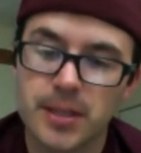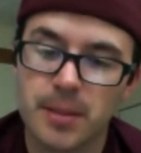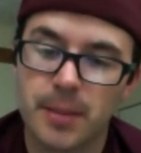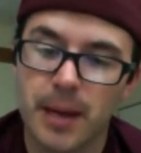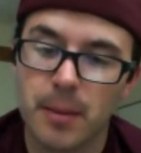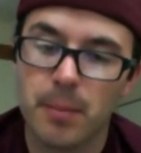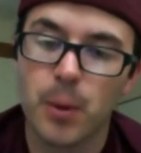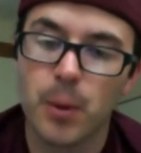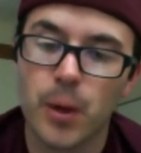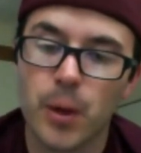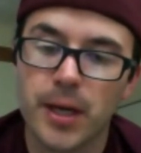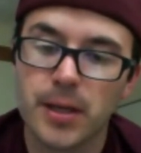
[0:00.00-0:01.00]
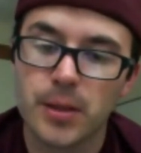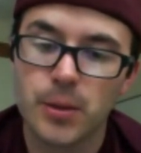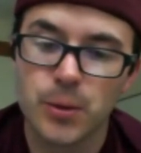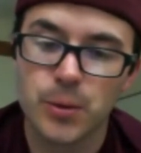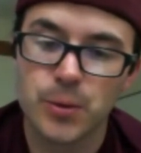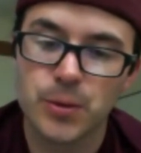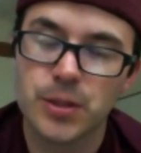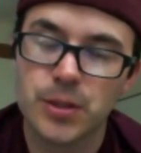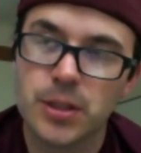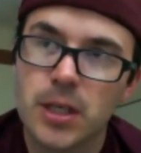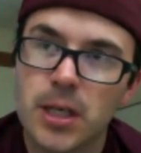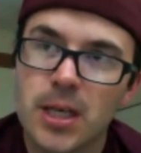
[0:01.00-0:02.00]
It's about a boy
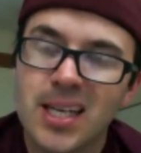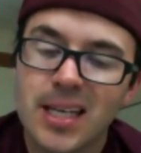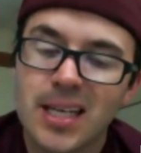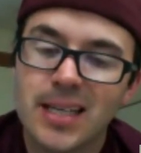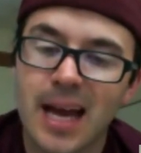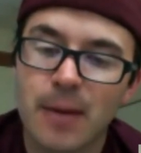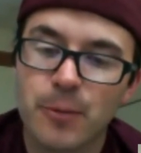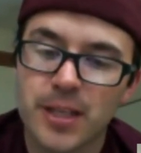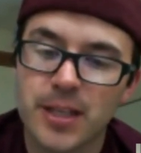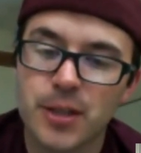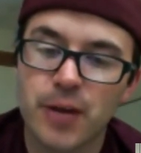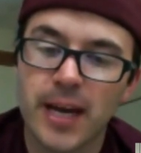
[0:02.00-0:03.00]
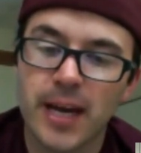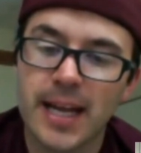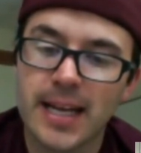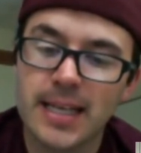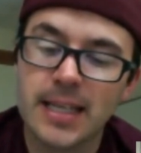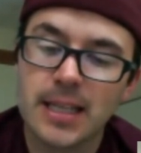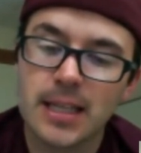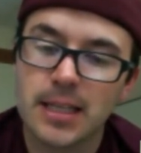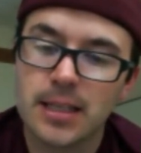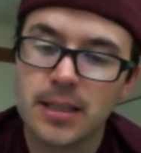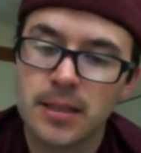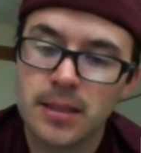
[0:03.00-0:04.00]
who's not really great at
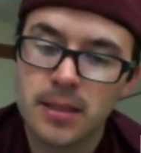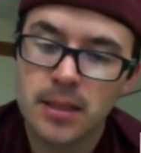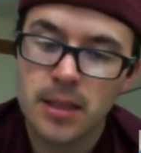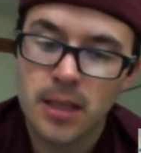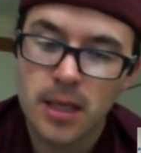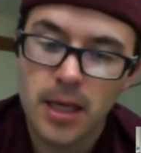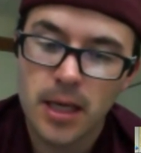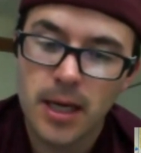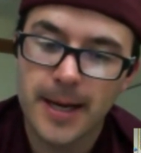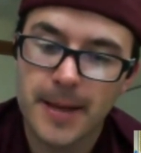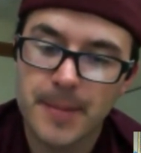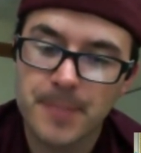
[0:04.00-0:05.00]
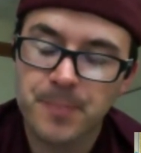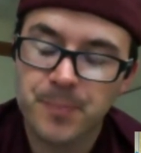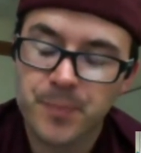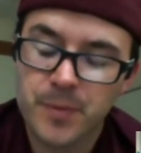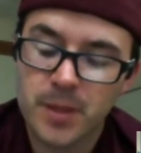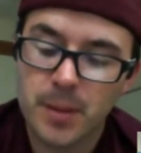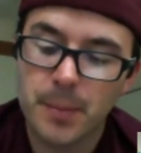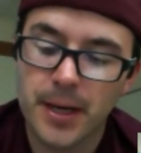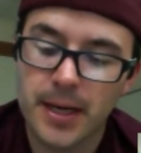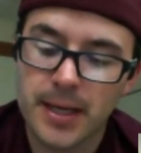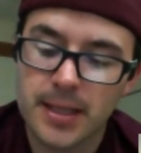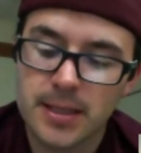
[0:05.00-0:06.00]
anything,
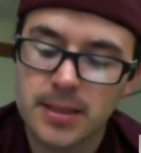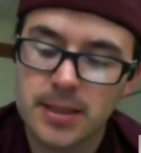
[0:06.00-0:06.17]
but